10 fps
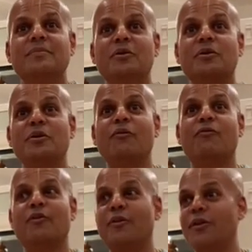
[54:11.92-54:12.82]
Look
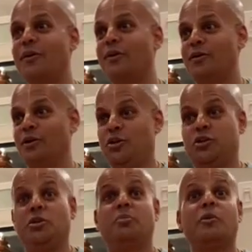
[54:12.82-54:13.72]
no further,
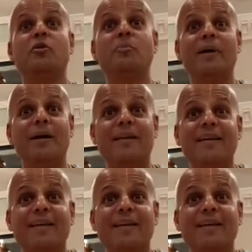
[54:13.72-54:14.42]
Srila Prabhupada.